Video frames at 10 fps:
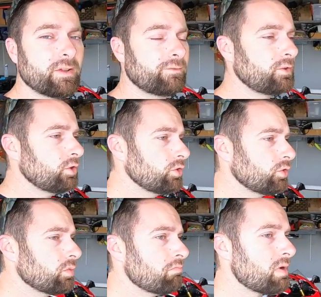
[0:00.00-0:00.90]
If
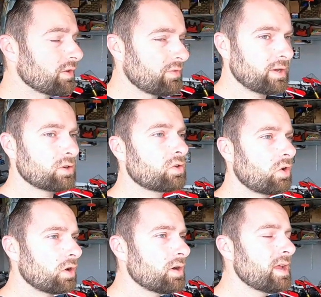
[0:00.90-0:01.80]
you modify your
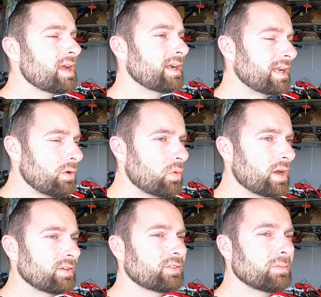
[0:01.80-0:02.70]
car in any
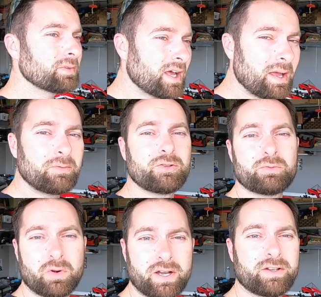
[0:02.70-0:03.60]
way, sometimes you
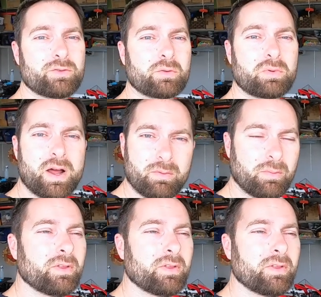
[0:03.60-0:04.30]
run into a problem.